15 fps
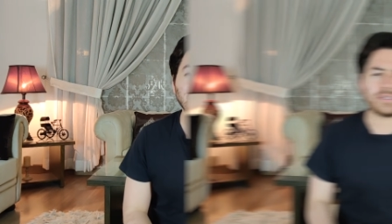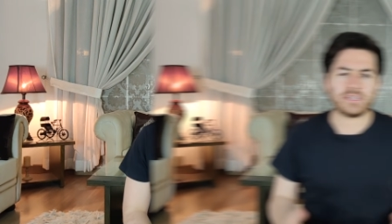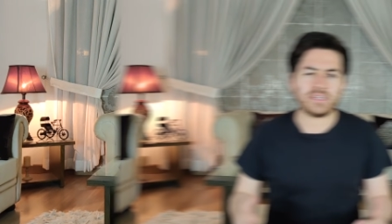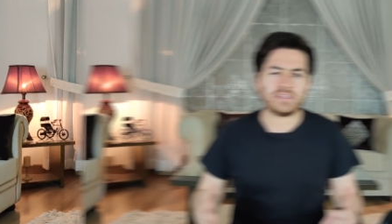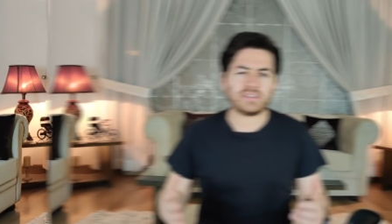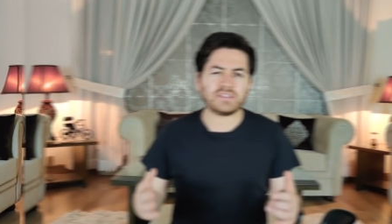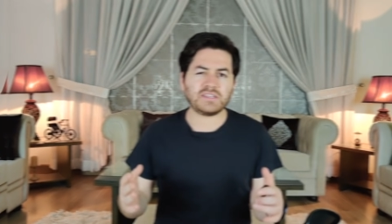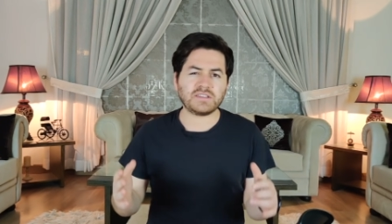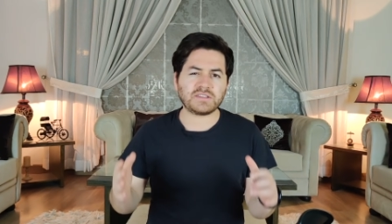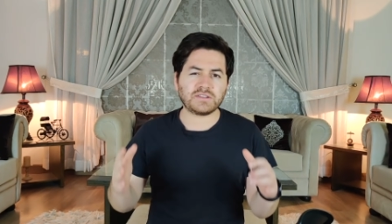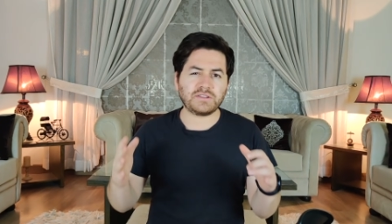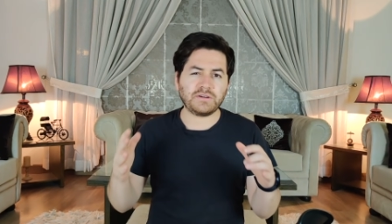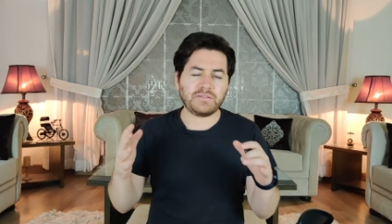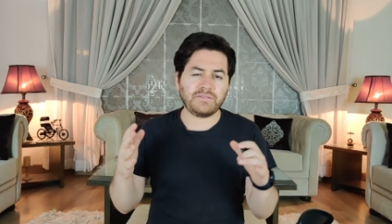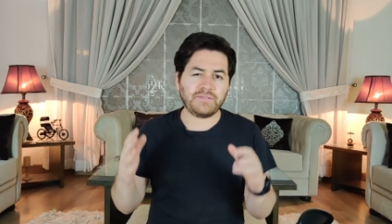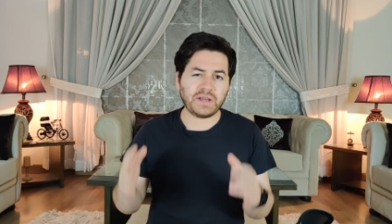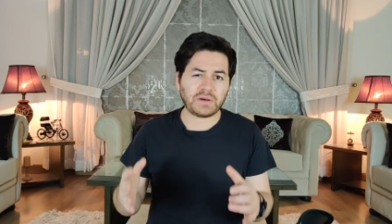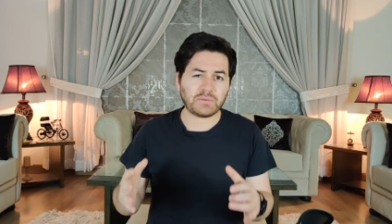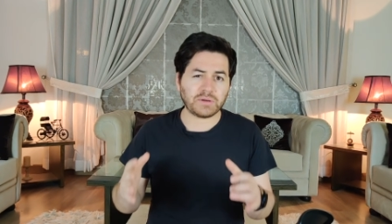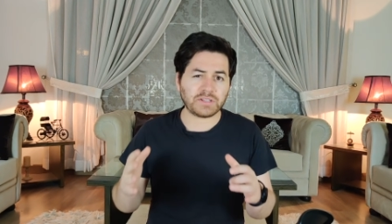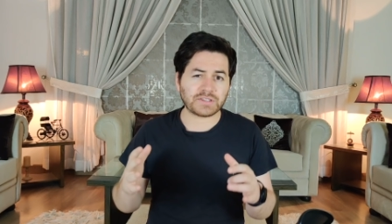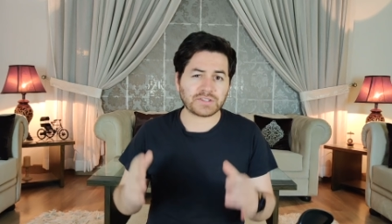See, since the
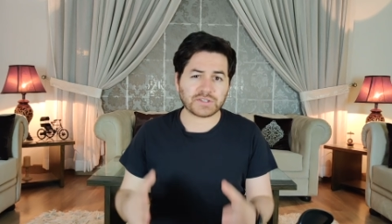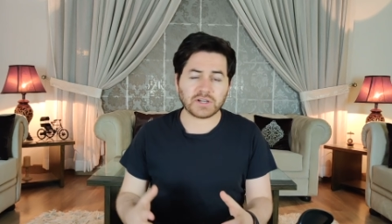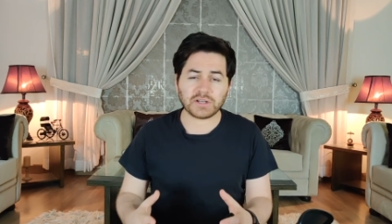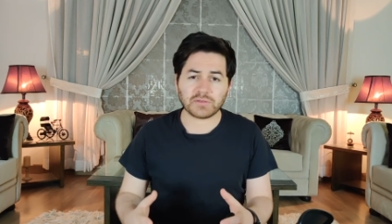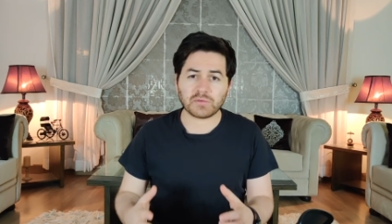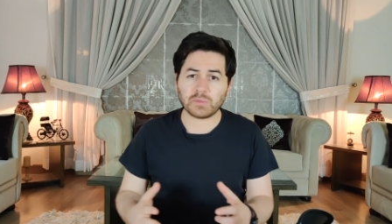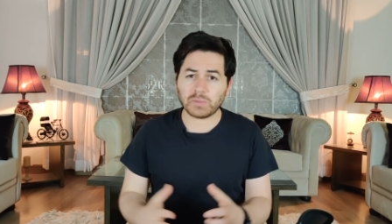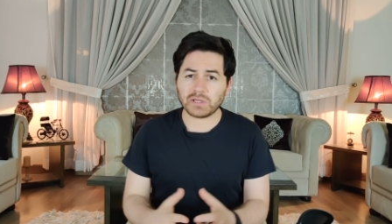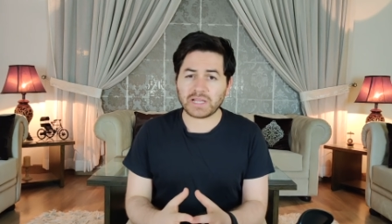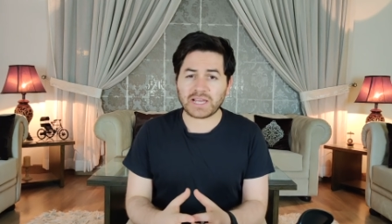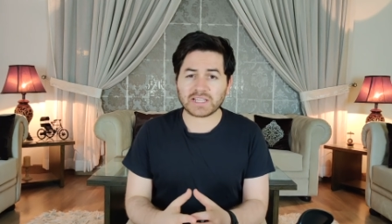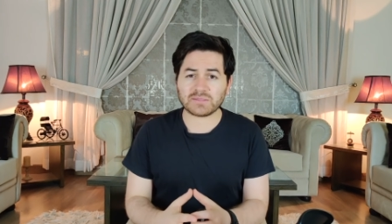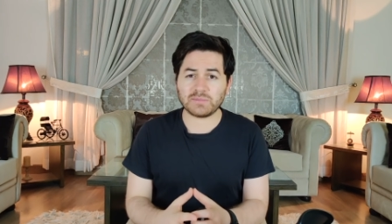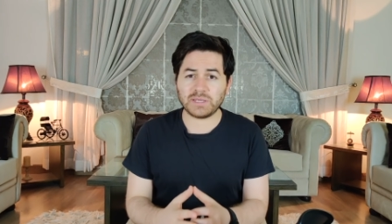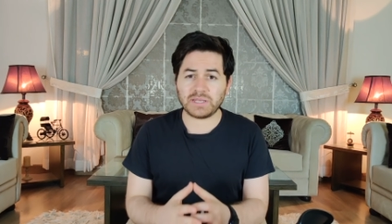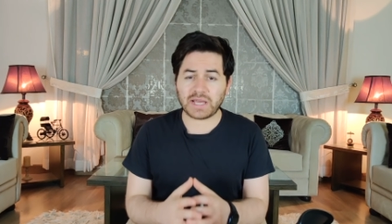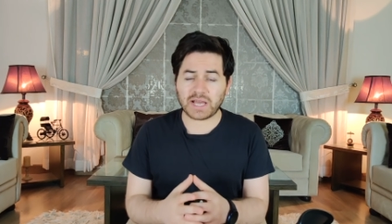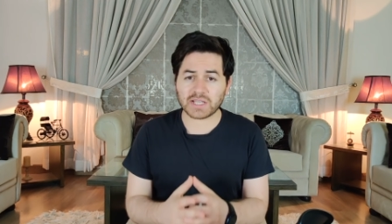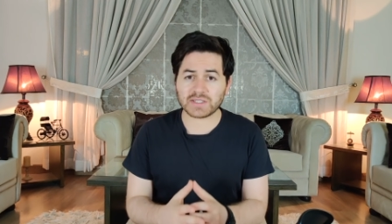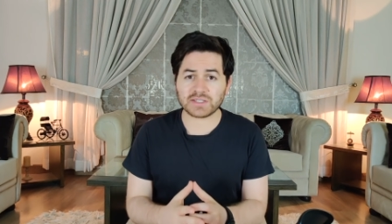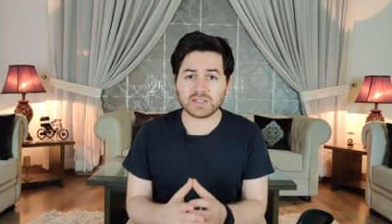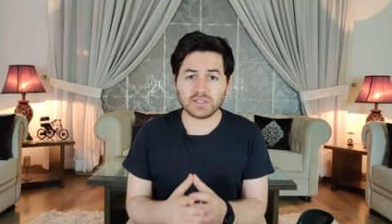very start, Ripple has been
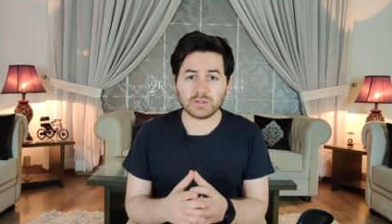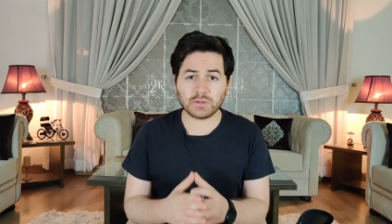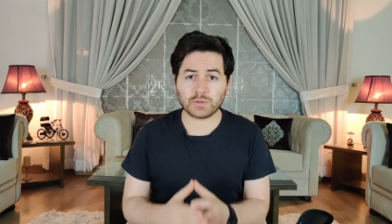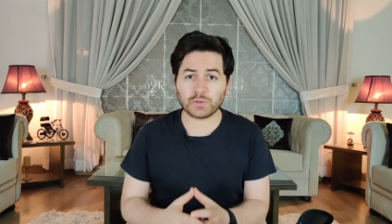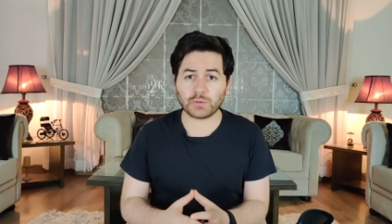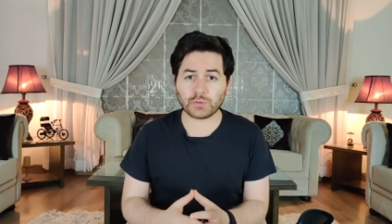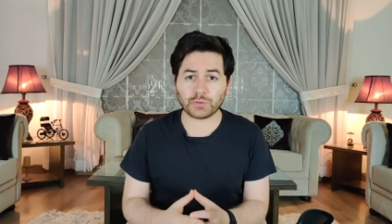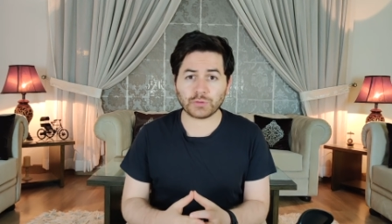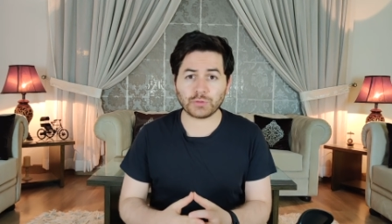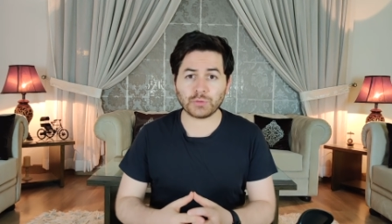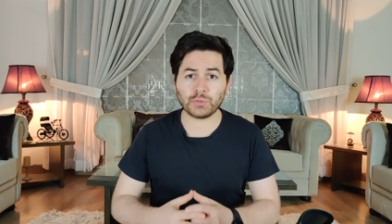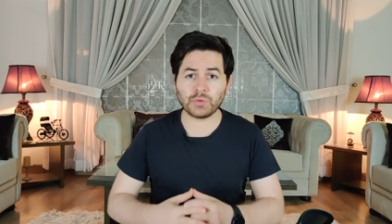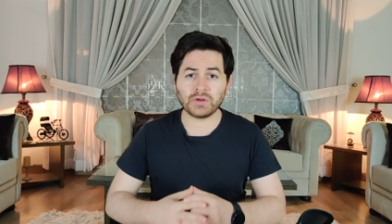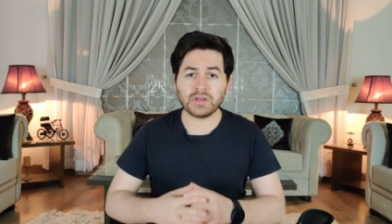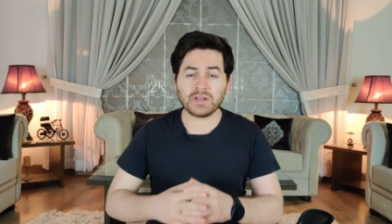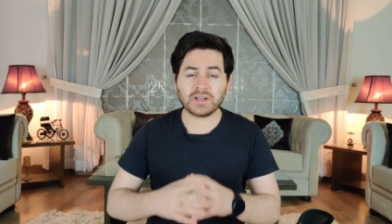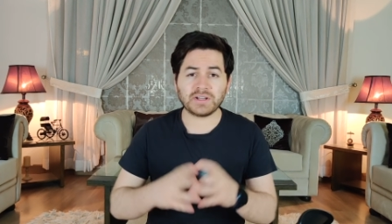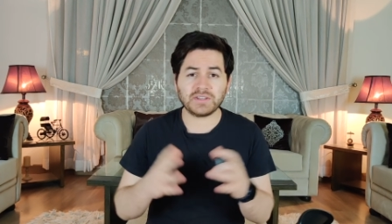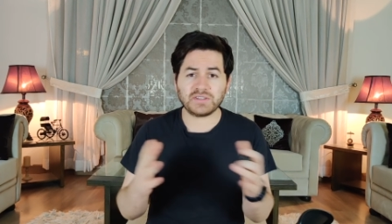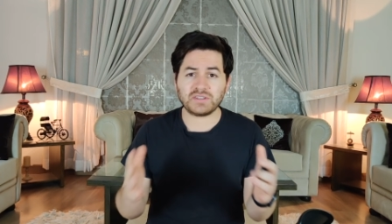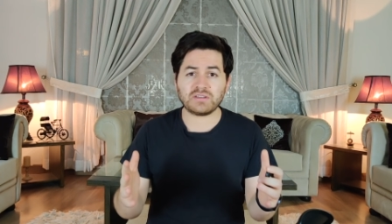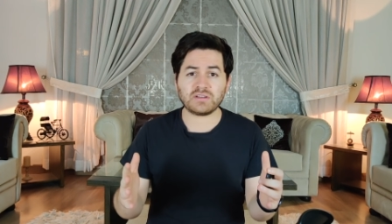asking the court to
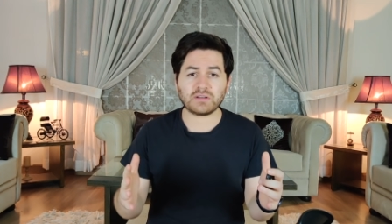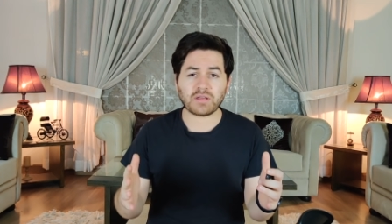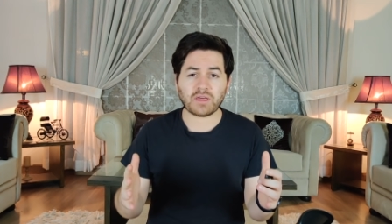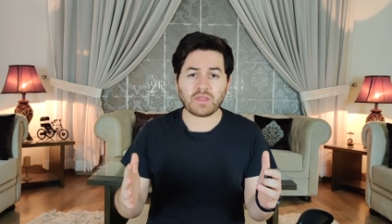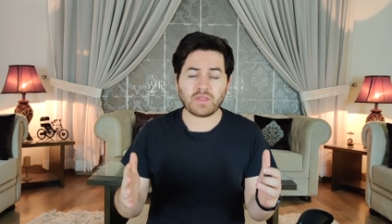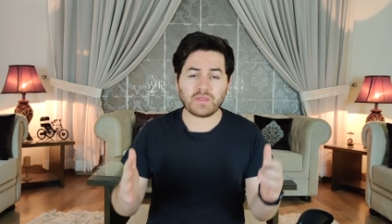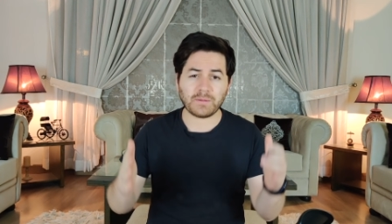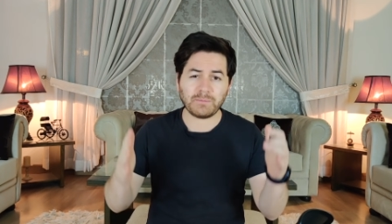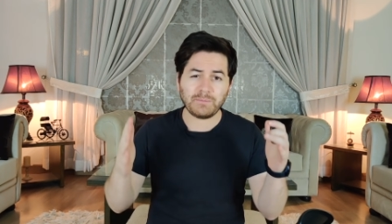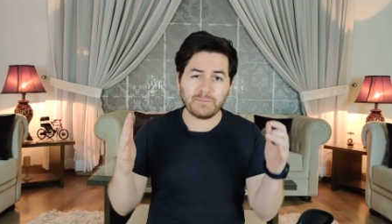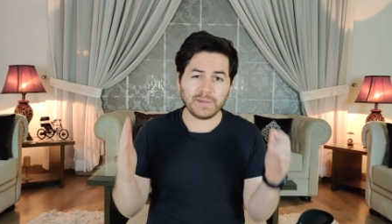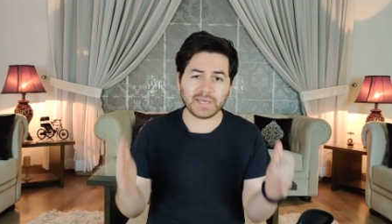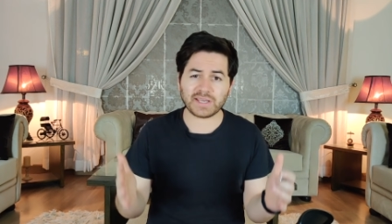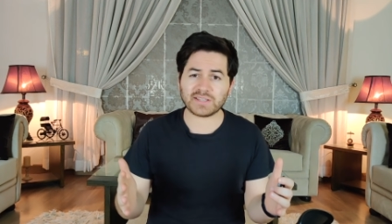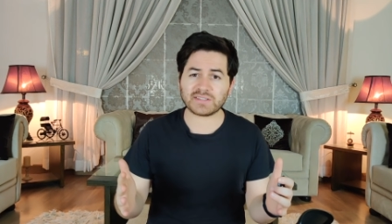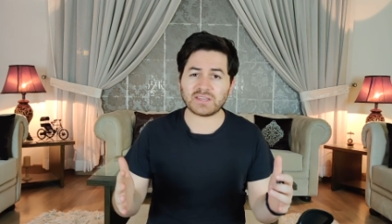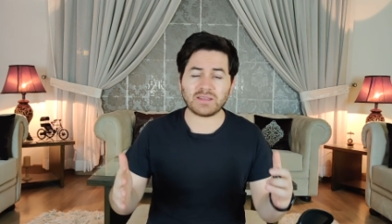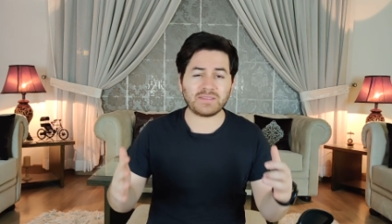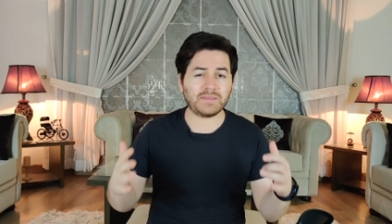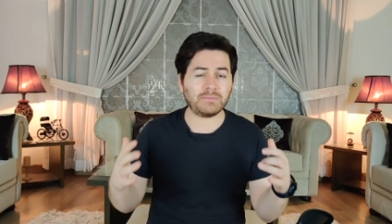consider the biggest